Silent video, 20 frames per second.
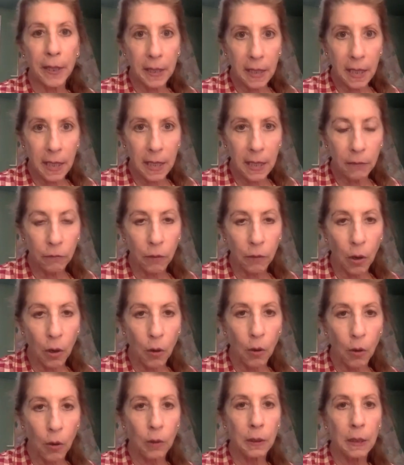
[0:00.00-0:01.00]
key
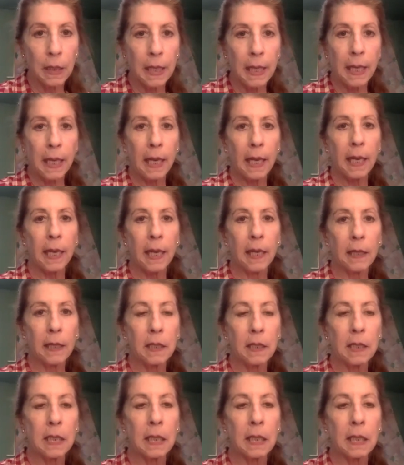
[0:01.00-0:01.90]
role in,